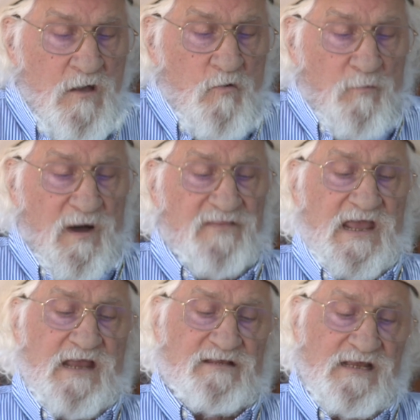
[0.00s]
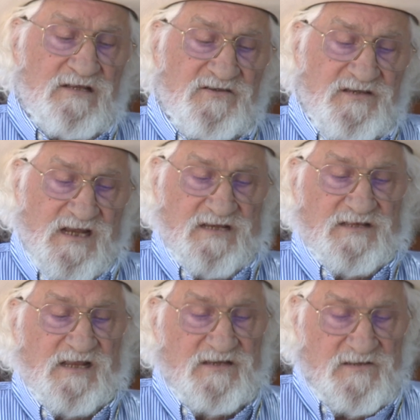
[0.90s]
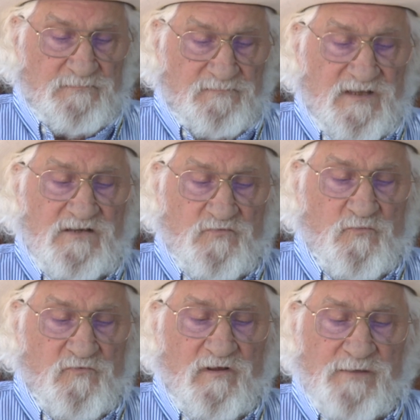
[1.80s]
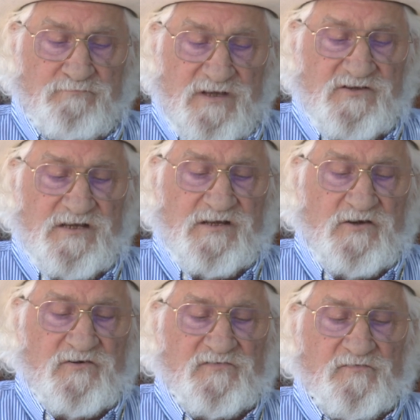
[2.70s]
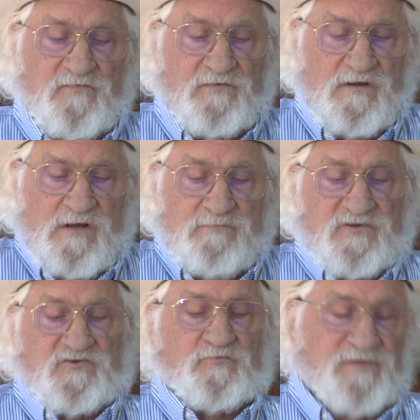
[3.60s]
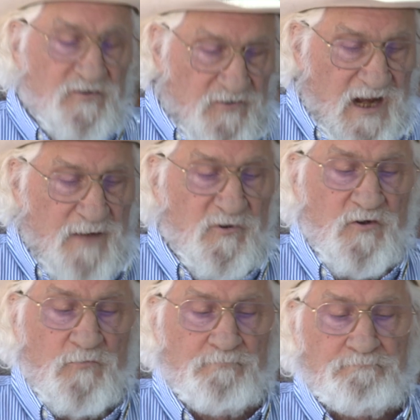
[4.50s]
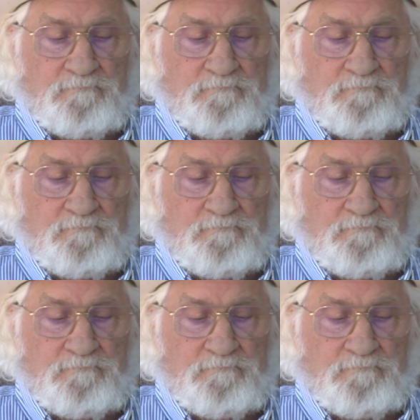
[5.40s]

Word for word: Well, by the 1860s, these were really busy years for Mr. Peter Gabriel.